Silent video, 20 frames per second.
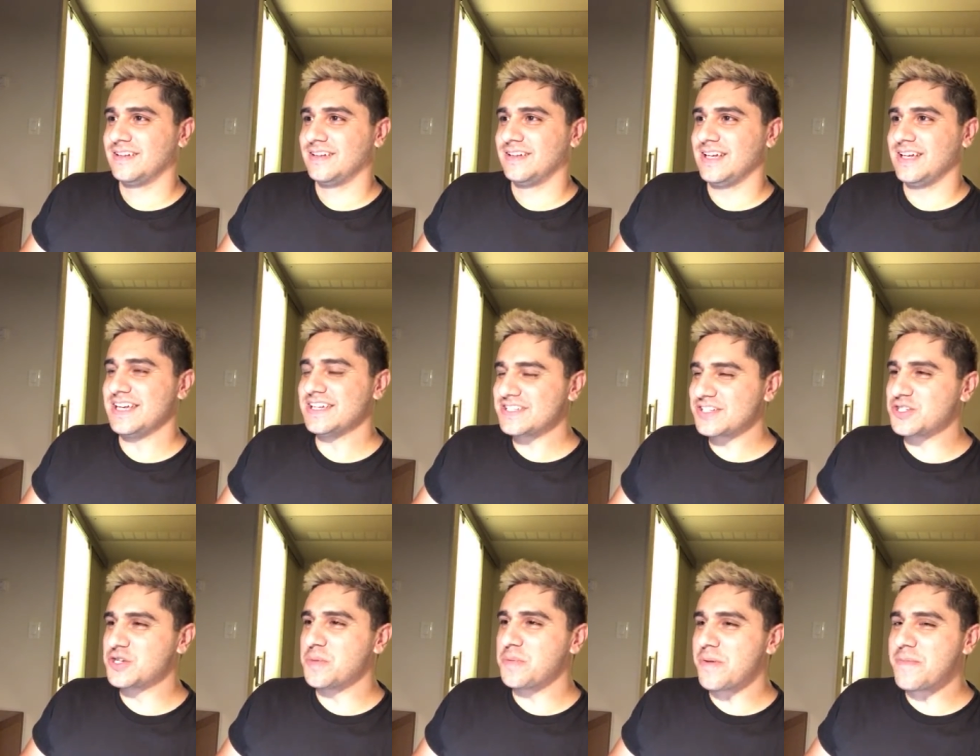Is
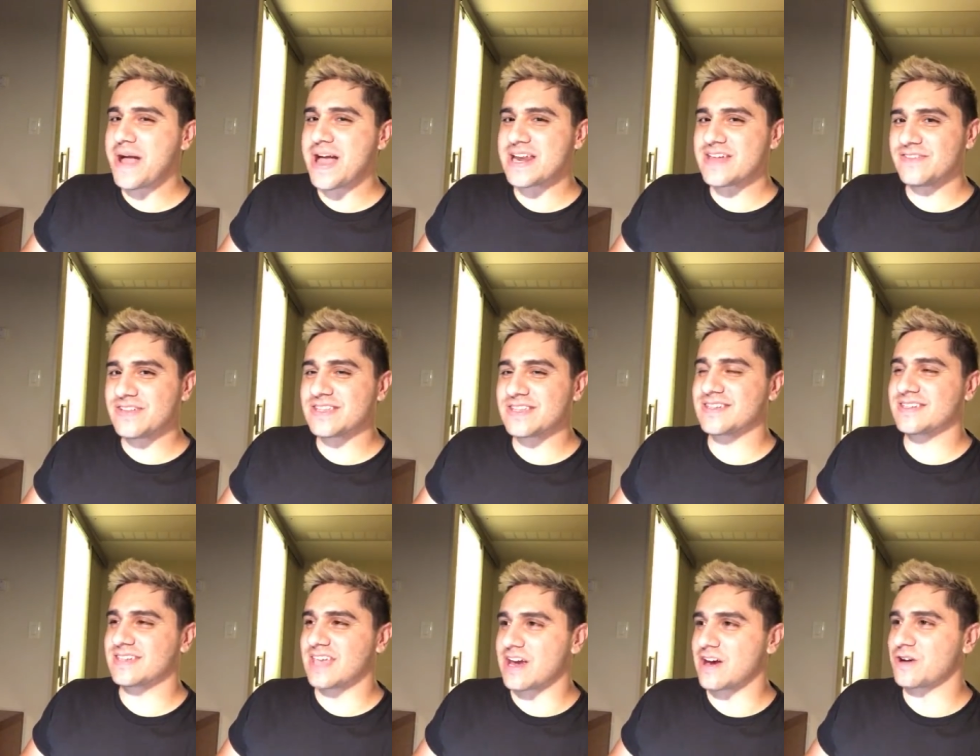Superman even
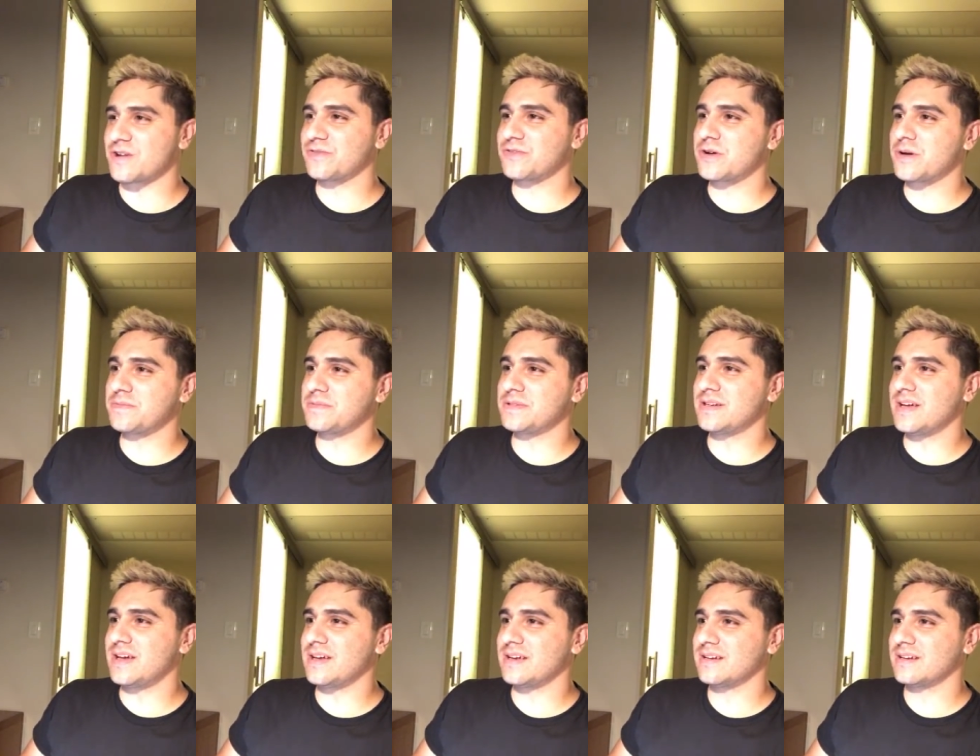scared of
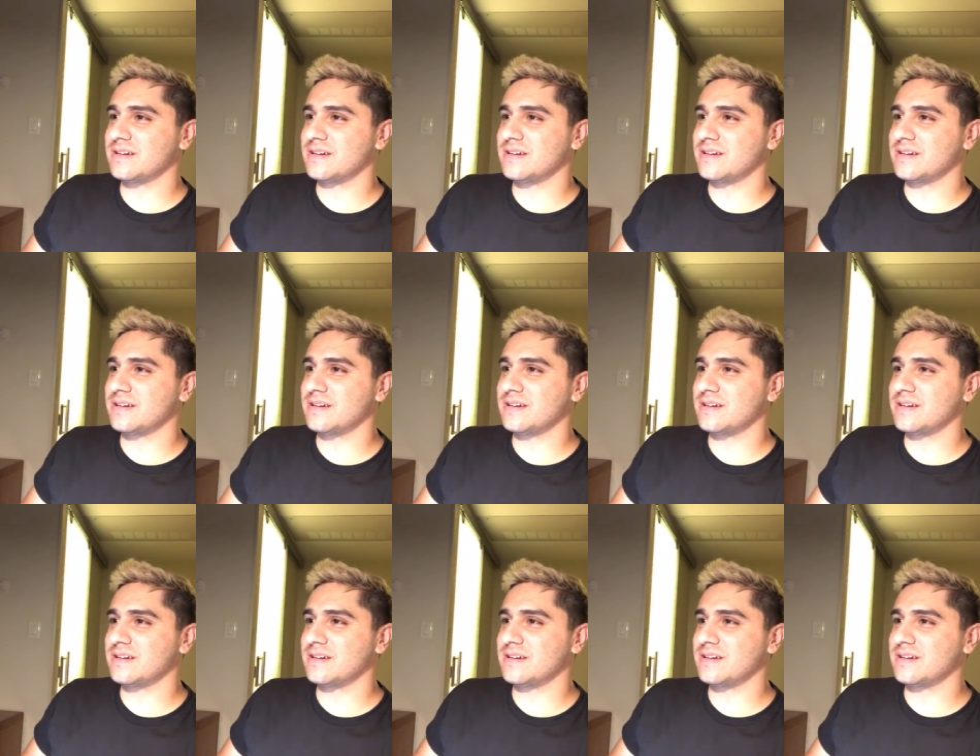kryptonite?